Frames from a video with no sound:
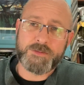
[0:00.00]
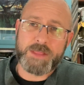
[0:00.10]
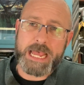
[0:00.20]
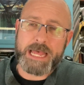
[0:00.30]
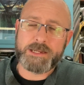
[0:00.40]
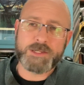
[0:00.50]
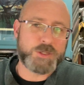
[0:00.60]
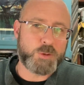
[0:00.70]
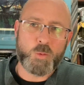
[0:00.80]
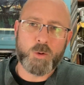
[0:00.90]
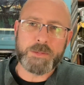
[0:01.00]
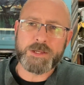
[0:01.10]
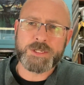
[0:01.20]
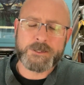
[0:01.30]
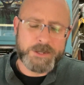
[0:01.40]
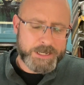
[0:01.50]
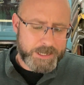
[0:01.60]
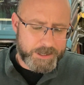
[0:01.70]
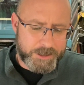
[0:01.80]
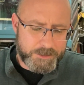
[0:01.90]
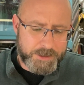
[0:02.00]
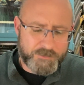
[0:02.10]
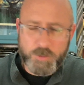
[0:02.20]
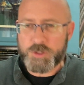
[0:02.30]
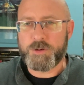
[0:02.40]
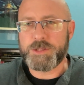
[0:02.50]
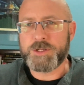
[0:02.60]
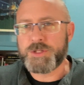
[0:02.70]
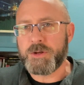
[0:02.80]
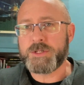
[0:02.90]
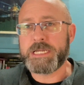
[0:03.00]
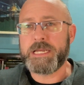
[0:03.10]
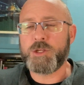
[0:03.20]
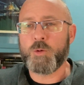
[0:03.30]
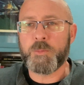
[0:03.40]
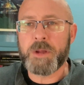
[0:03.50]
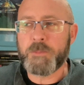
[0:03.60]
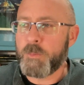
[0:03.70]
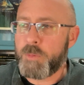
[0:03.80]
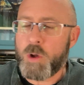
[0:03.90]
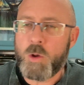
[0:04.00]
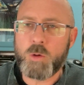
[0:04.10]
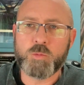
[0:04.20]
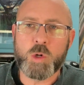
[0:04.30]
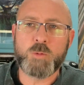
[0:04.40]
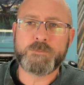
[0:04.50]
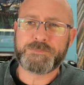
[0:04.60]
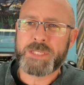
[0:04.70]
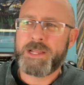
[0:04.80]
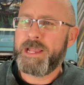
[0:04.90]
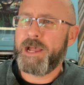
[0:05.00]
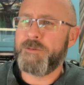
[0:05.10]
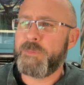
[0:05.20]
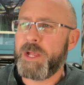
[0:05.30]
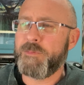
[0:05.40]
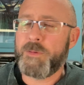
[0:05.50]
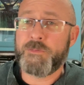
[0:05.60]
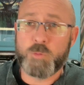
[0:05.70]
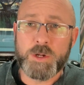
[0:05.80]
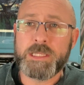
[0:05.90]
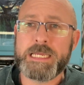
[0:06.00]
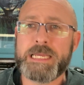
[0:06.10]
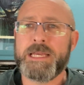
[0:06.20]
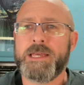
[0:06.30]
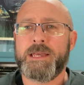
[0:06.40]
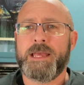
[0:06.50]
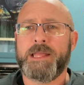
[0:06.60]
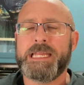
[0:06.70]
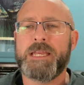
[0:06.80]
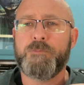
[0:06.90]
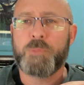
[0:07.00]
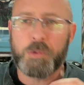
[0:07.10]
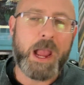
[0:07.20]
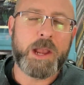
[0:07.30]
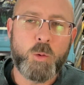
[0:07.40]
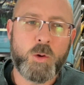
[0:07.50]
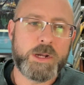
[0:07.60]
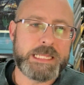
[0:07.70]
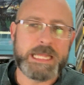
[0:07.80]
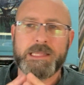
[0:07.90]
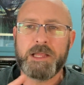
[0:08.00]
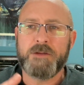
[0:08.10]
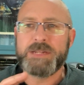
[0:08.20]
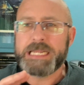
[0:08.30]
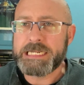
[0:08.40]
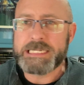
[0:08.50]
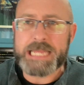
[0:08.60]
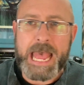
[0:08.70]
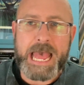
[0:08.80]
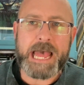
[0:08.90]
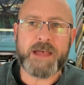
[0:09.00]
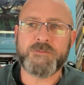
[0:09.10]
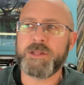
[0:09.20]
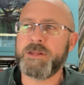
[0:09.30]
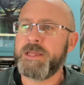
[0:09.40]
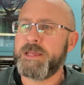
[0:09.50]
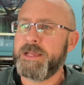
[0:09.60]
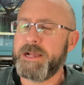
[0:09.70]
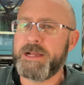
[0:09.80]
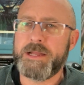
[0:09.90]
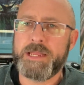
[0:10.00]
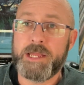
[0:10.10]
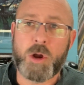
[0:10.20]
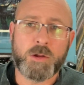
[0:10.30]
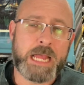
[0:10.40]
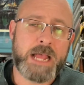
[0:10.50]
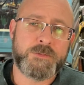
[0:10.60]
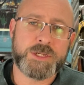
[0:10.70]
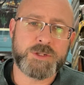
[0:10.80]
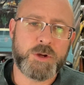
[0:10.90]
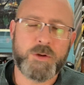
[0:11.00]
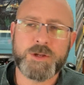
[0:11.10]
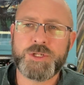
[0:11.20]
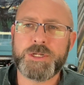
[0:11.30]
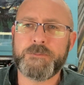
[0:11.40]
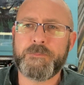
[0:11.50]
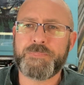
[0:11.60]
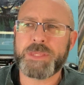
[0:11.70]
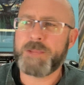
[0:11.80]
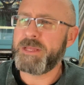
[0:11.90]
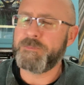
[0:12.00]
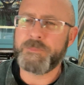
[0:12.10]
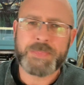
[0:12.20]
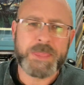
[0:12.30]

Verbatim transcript: of that is enormous. Uh, in 1 Corinthians 13, you'll remember Paul wrote of, really the priority that love needed to have and uh, in our lives as a Christian. I mean,